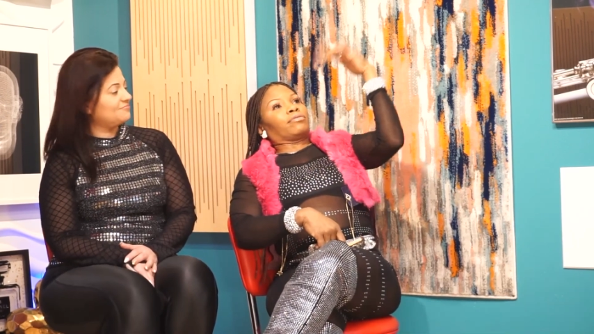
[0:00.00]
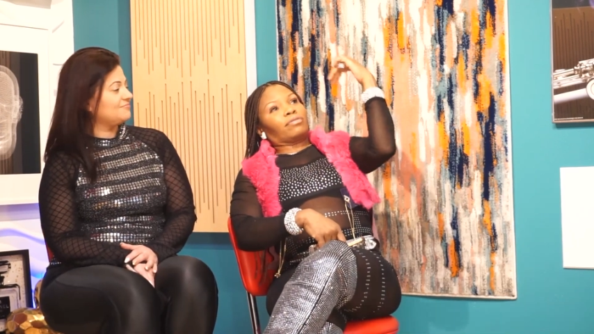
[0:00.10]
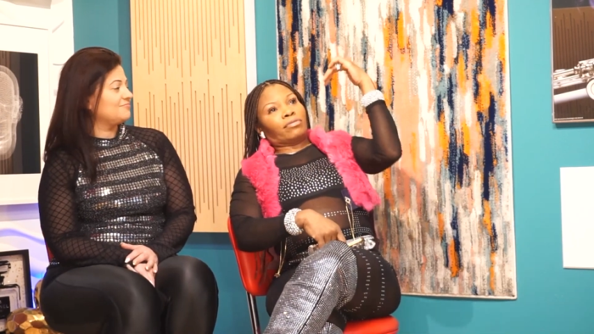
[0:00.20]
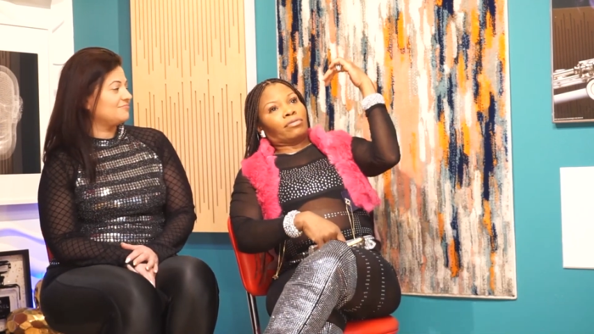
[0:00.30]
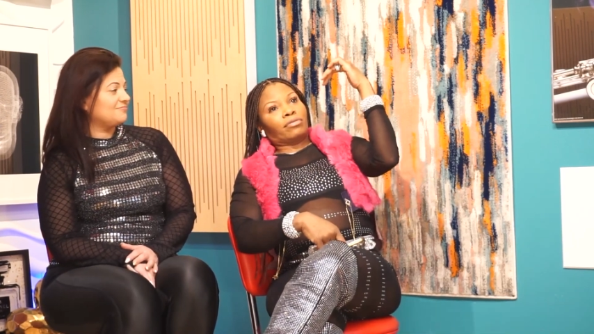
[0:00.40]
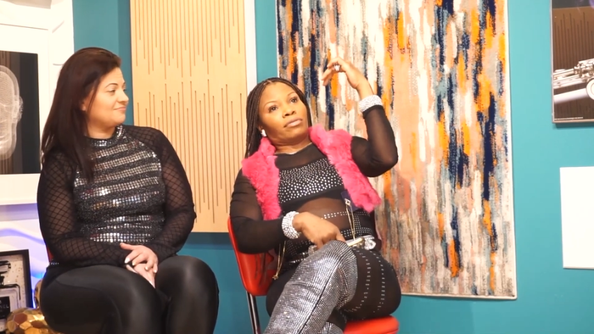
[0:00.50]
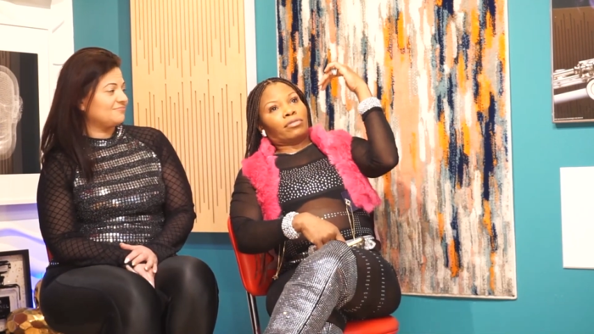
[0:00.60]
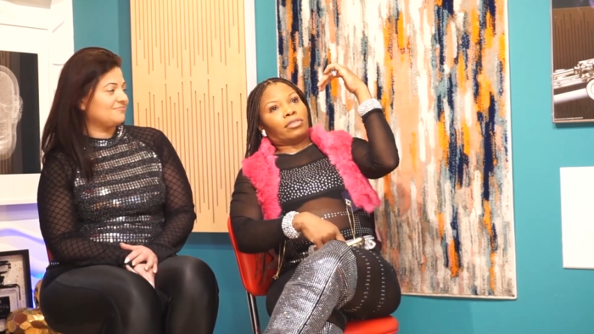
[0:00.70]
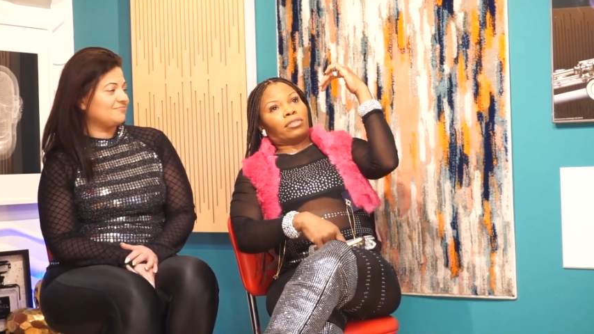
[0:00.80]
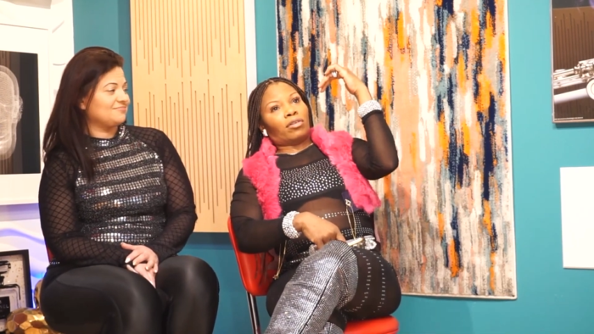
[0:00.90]
Speaker 1: Nope.
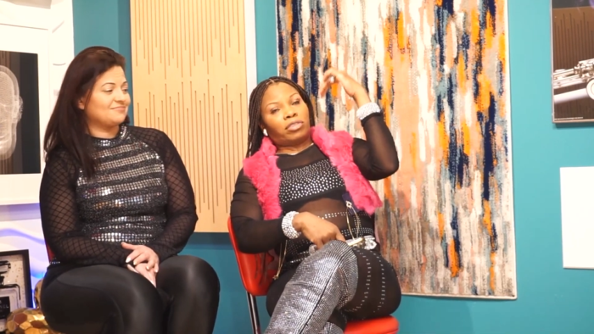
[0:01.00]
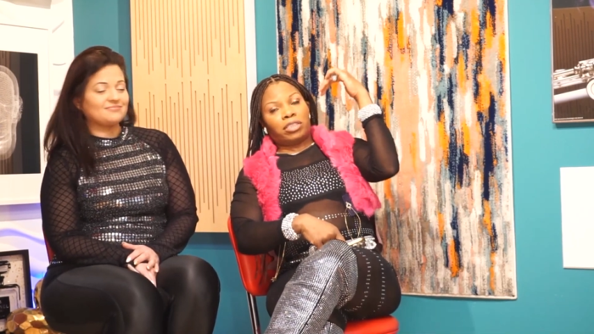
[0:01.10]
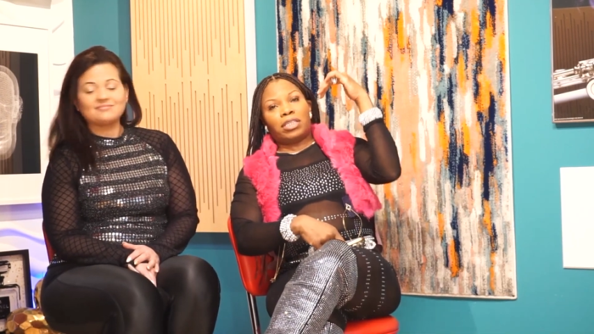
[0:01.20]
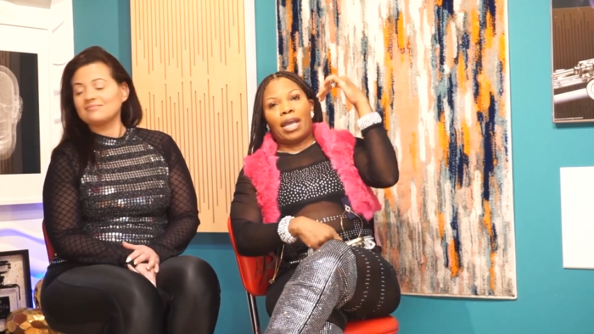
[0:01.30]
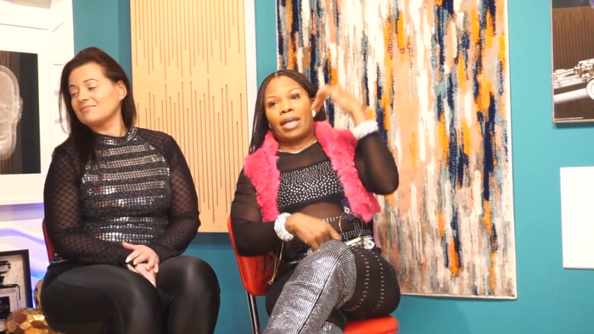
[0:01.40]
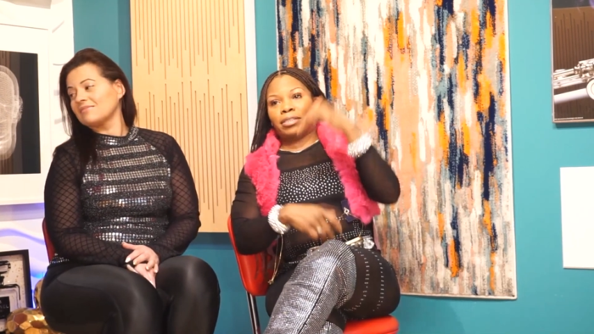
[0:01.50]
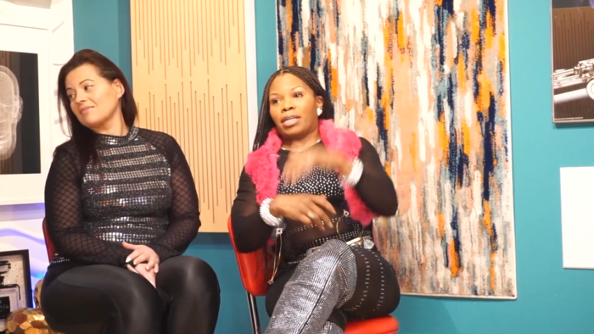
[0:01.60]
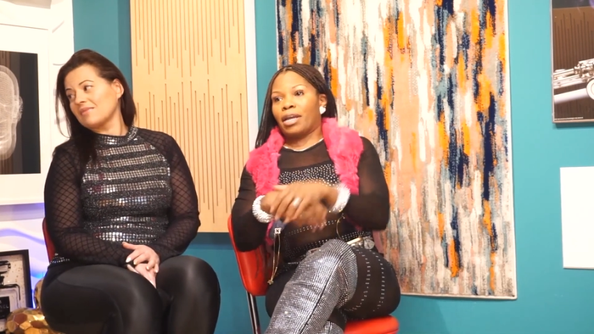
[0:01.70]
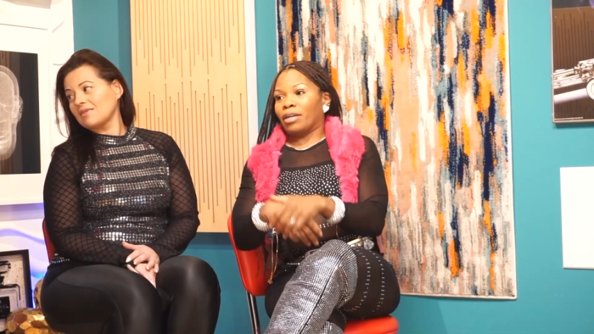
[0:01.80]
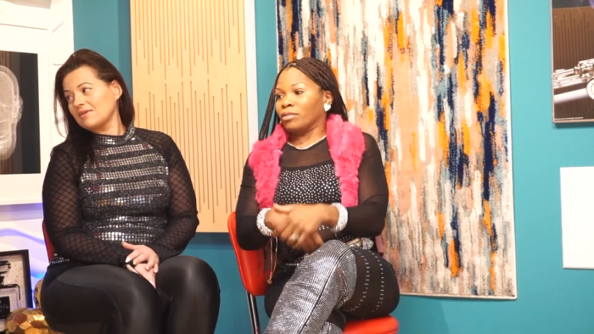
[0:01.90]
Go listen, sit your ass
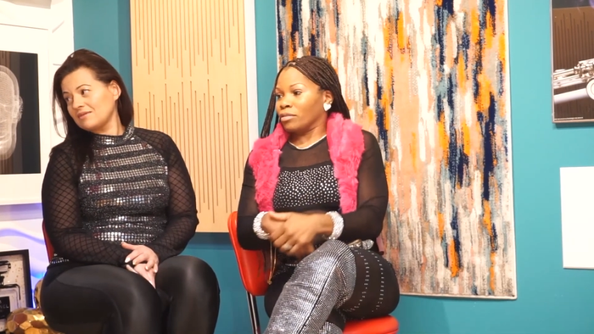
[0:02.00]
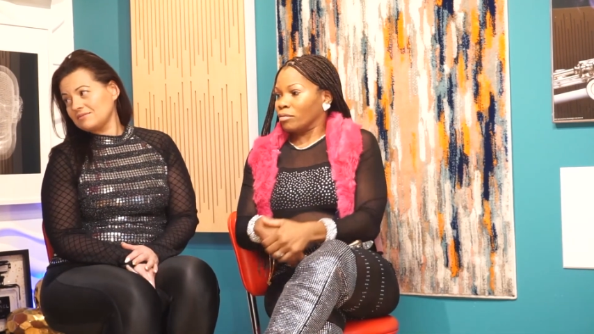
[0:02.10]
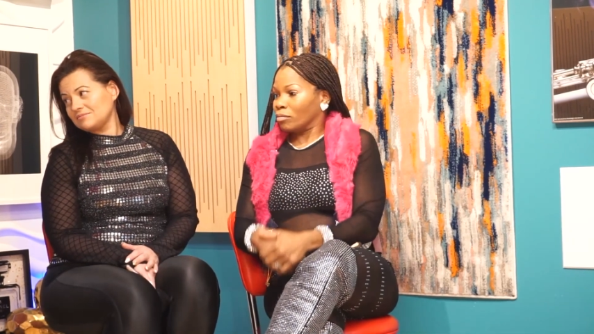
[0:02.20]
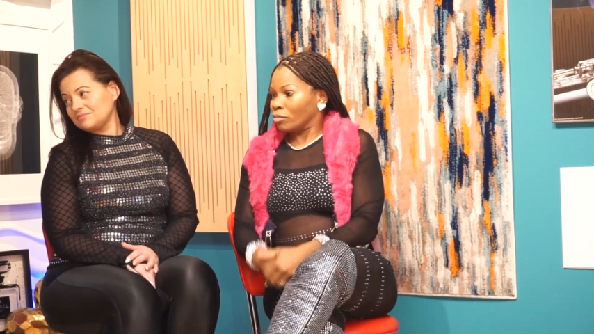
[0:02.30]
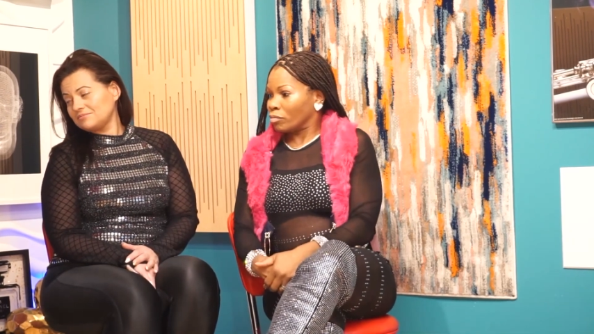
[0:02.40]
down. I had a